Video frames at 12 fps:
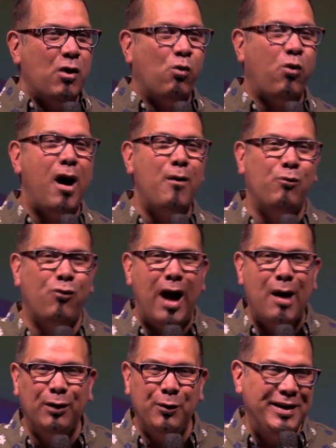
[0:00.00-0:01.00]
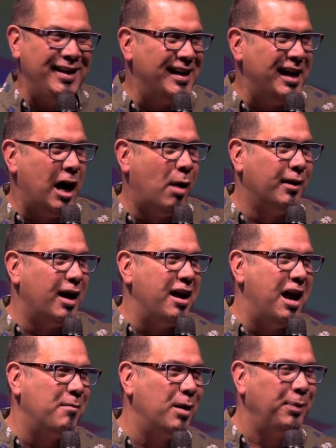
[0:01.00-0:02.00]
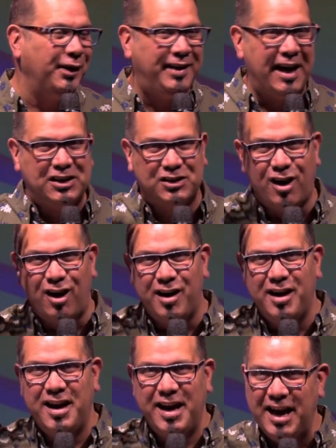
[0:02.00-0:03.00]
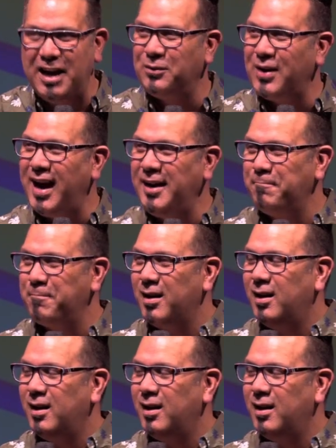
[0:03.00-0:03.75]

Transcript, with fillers: Why, why would we need a helmet? A helmet protects our head, right?